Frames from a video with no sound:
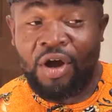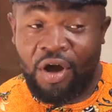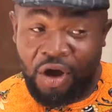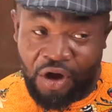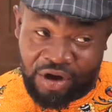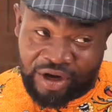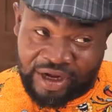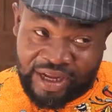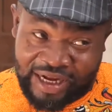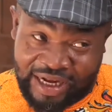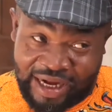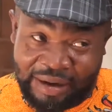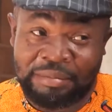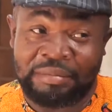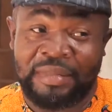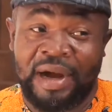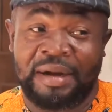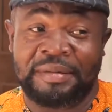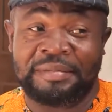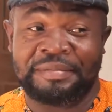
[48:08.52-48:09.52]

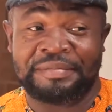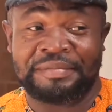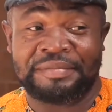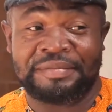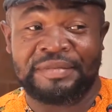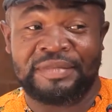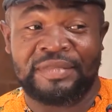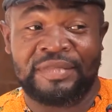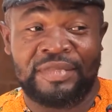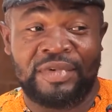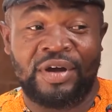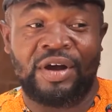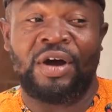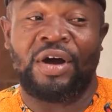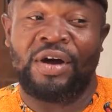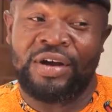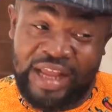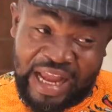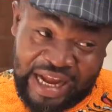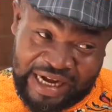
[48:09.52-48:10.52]
Make
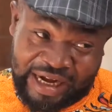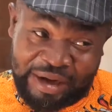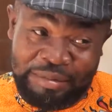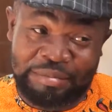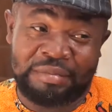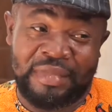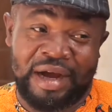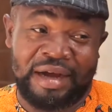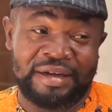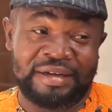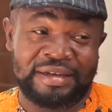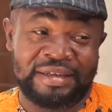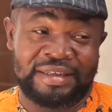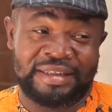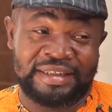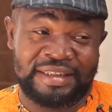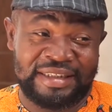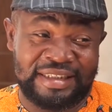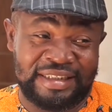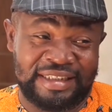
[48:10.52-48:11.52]
your late father proud
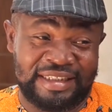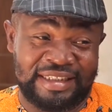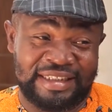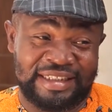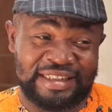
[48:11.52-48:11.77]
of you.